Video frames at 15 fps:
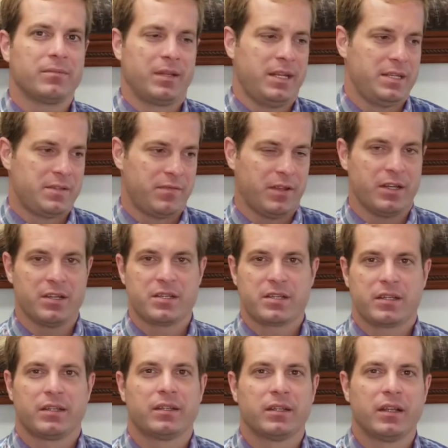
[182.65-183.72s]
He's finished.
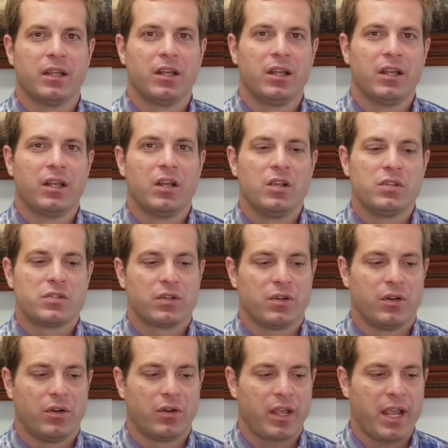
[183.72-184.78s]

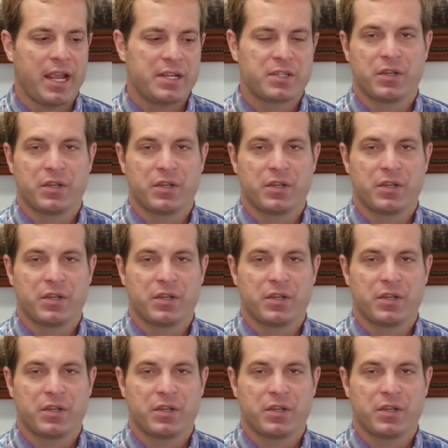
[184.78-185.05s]
So okay,